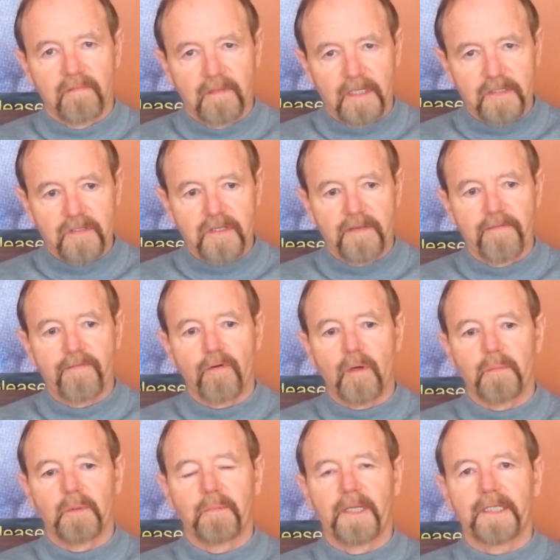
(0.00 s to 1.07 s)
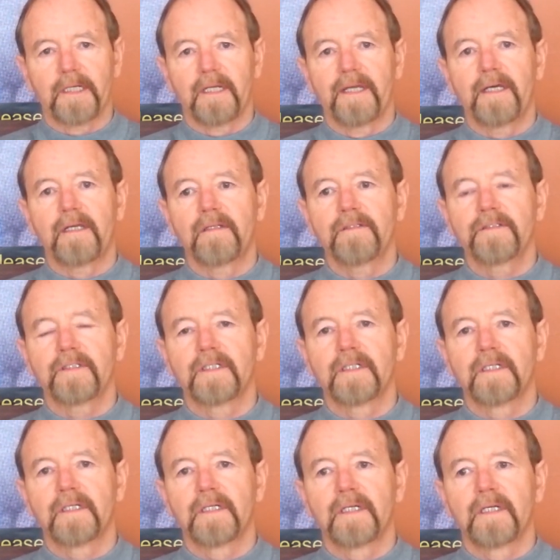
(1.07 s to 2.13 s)
let's say, formal mental health,
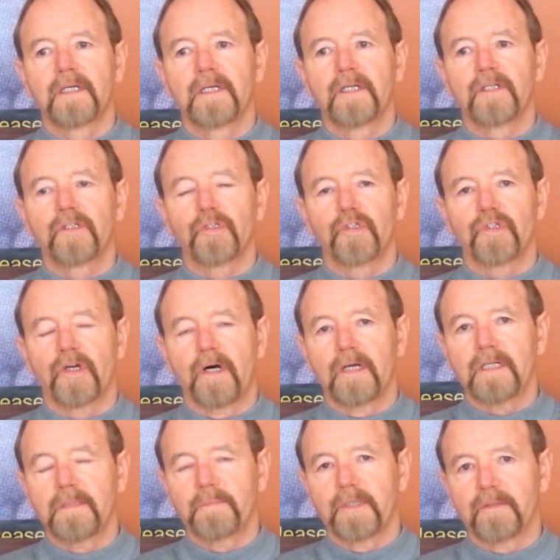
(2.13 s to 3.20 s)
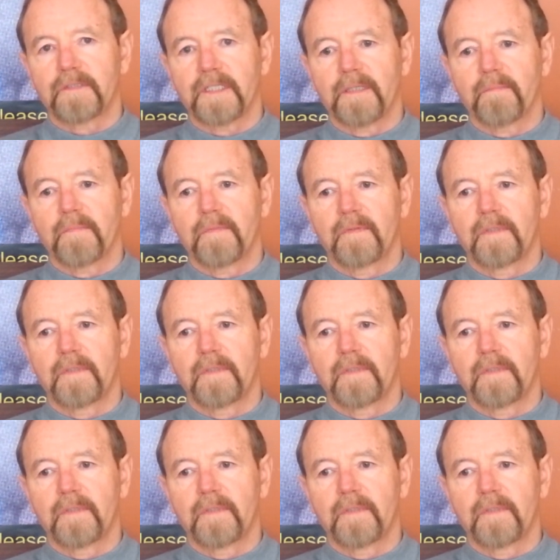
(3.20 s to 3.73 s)
to talk about them.